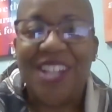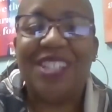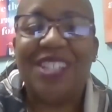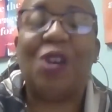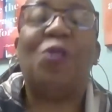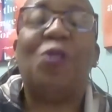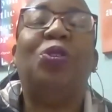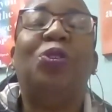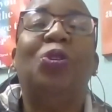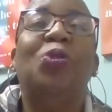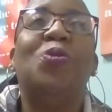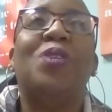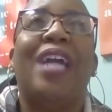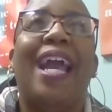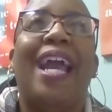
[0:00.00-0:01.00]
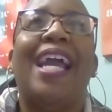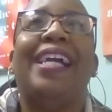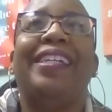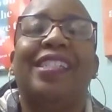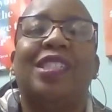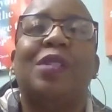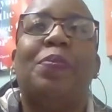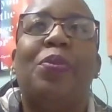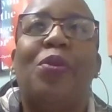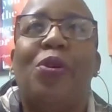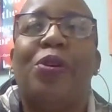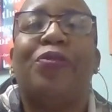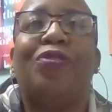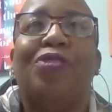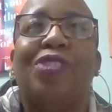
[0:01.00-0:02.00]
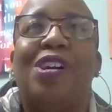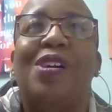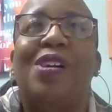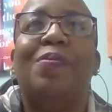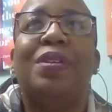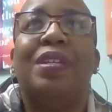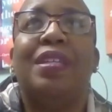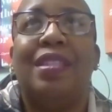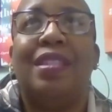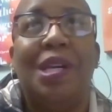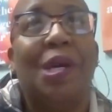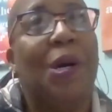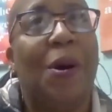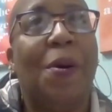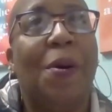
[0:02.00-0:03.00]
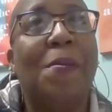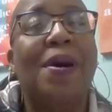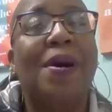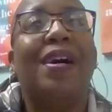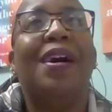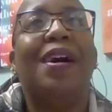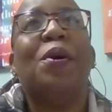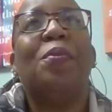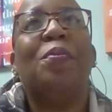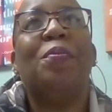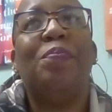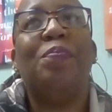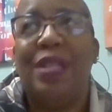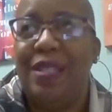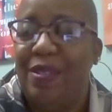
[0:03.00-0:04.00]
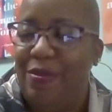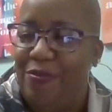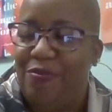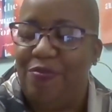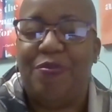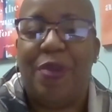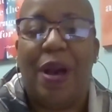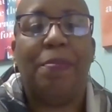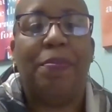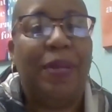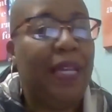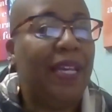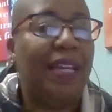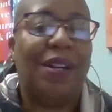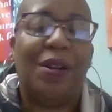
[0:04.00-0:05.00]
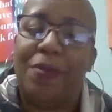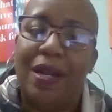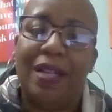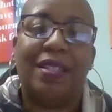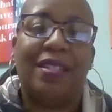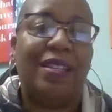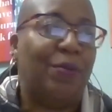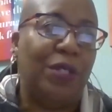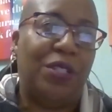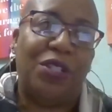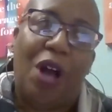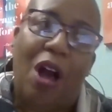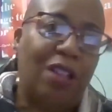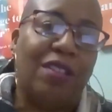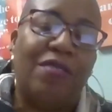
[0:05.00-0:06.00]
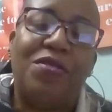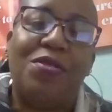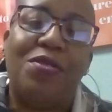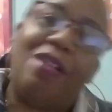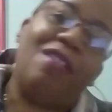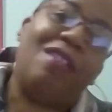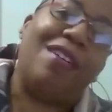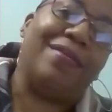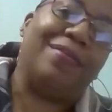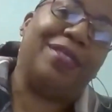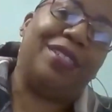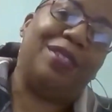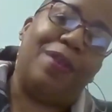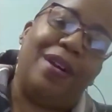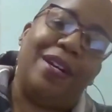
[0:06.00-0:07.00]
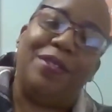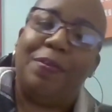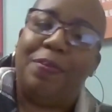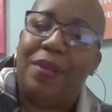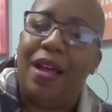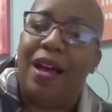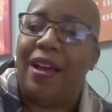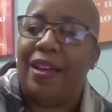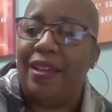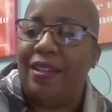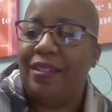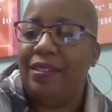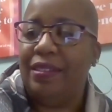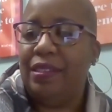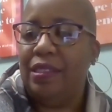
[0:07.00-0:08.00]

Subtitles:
So you can get support from them by being a resident, which all of you are, which is why you're applying.